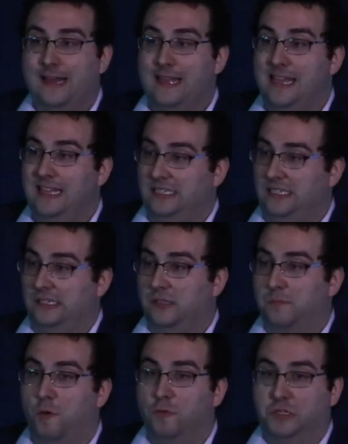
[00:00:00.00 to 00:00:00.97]
it's the
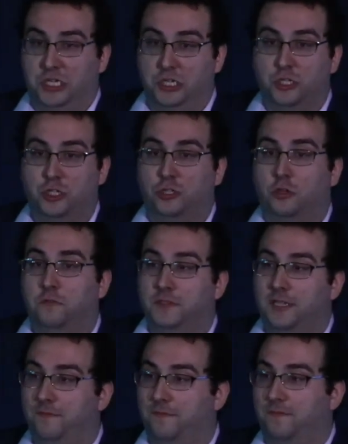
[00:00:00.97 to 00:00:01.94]
most
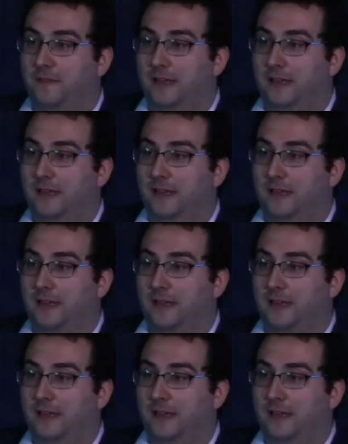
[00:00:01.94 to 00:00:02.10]
conservative,